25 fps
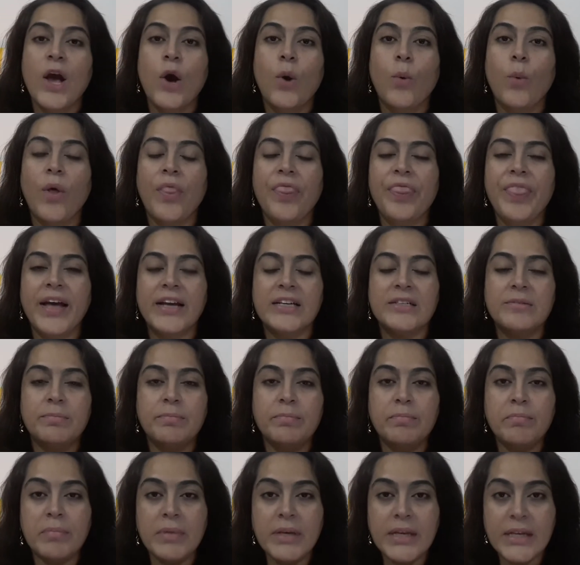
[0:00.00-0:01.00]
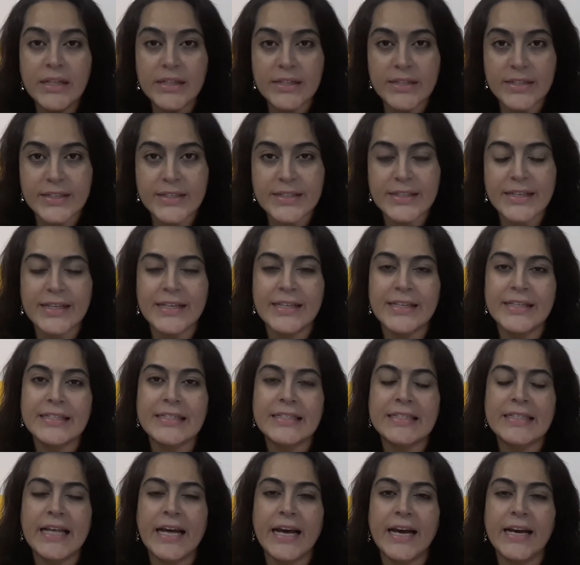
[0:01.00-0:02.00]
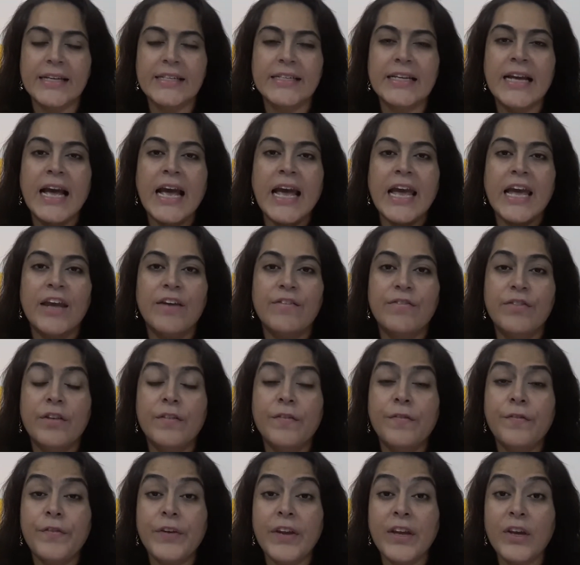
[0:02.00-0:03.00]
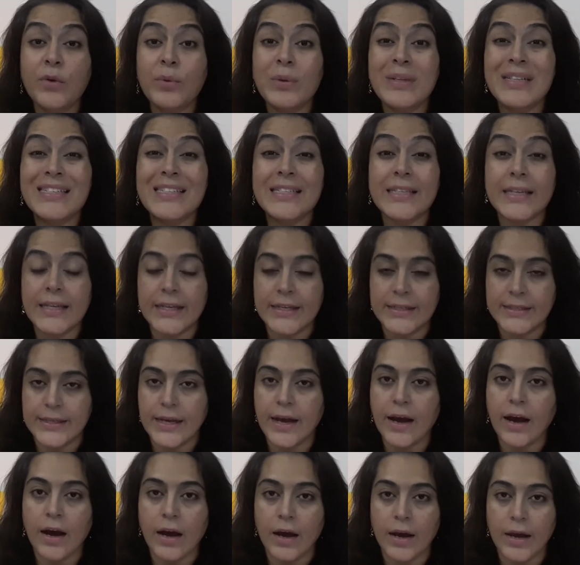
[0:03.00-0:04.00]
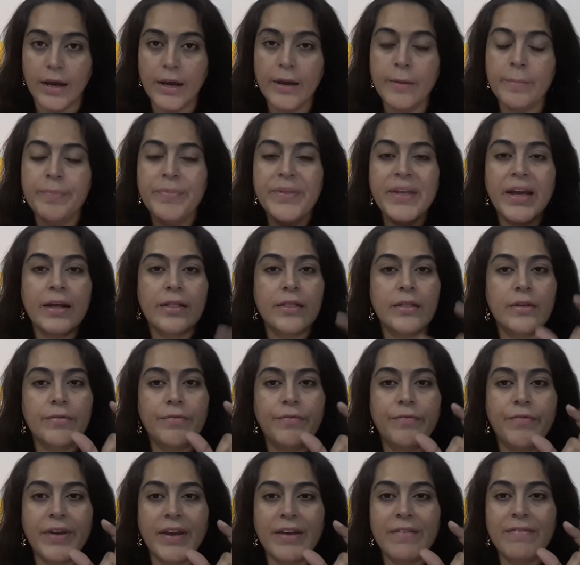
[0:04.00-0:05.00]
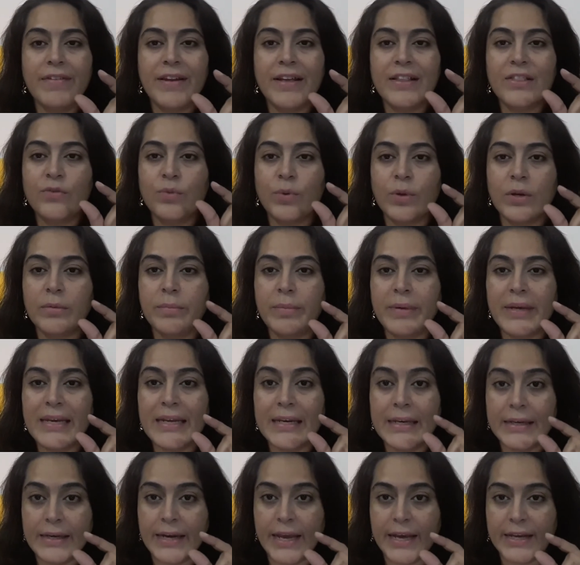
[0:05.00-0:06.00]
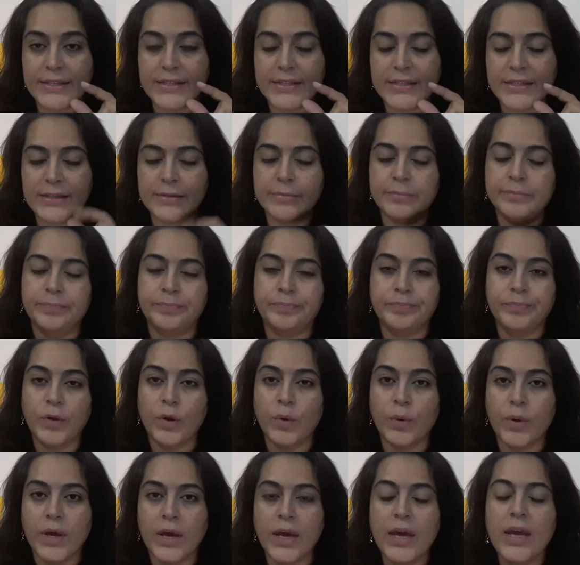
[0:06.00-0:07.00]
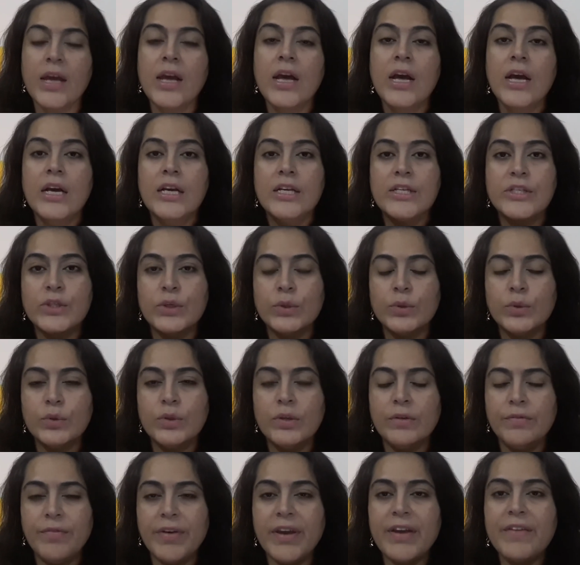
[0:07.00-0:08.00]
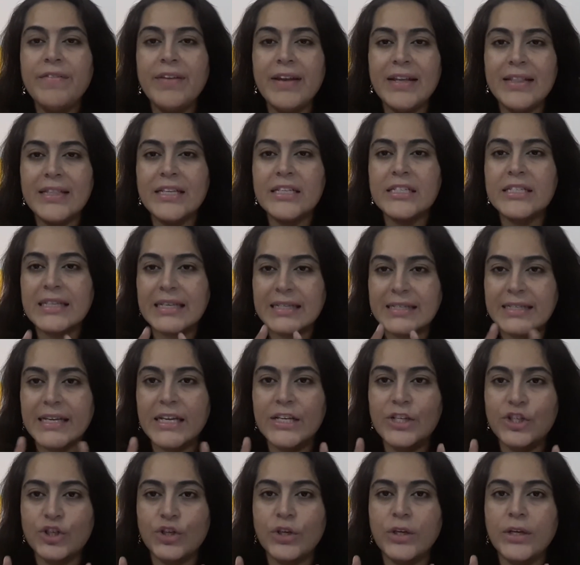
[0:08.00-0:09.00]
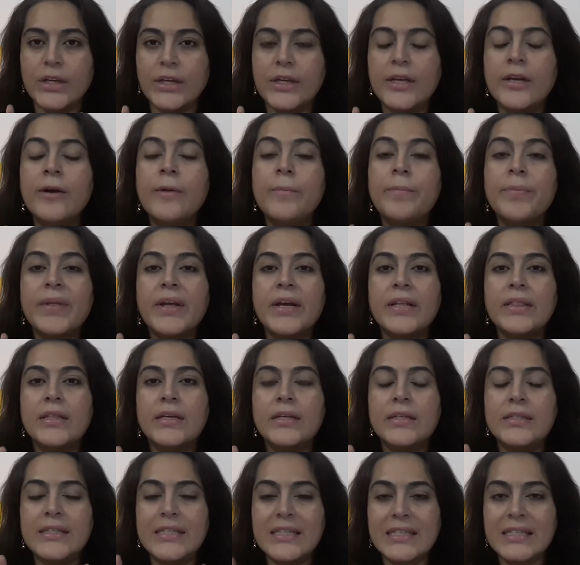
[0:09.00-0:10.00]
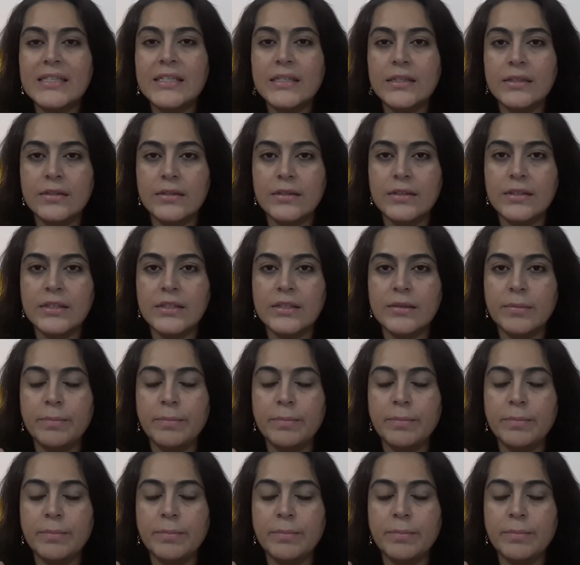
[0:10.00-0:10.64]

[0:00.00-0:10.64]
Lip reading: What that means is that if the frequency is high, the wavelength will be less. Okay, so the wavelength is essentially the distance